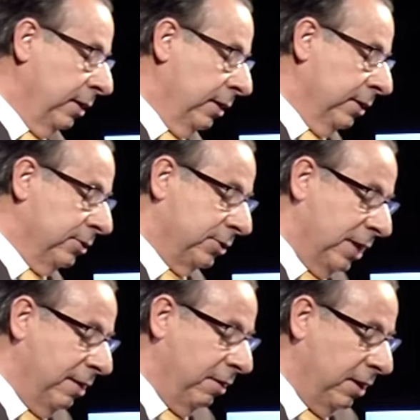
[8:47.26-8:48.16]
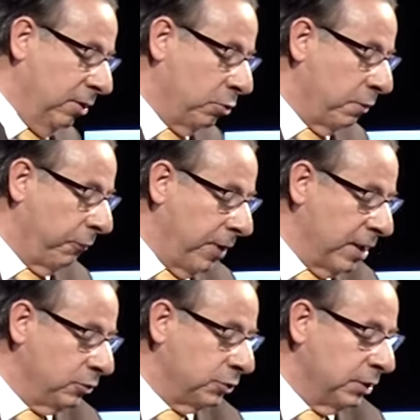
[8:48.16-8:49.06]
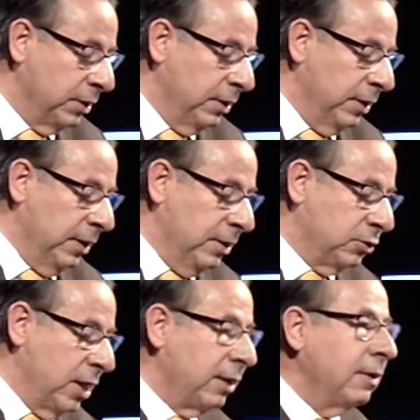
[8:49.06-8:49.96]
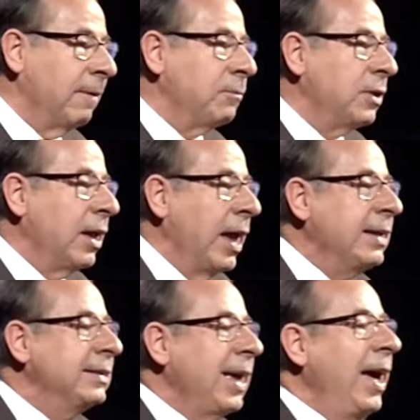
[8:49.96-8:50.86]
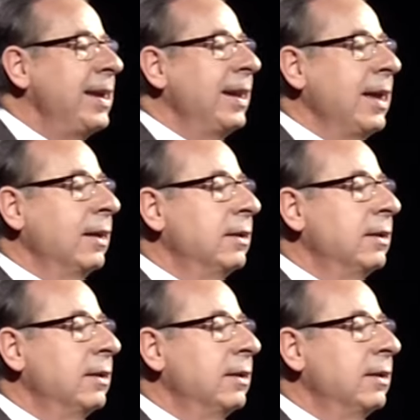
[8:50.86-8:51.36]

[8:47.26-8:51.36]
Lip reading: stated here, dear friends, is that anxiety,